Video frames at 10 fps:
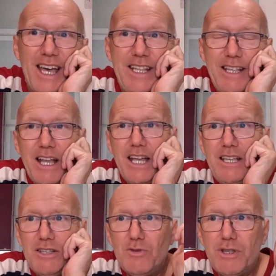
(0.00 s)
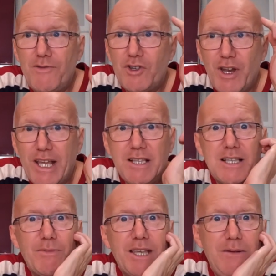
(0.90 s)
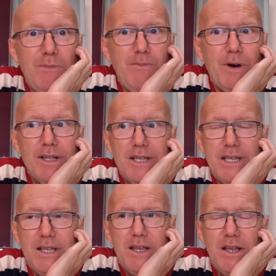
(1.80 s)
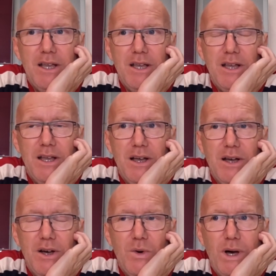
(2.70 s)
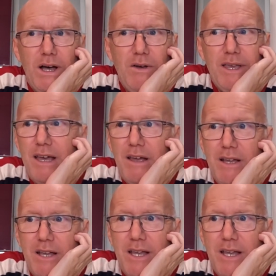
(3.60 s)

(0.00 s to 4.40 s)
And it sort of triggered something in my mind. I said, wow, yeah.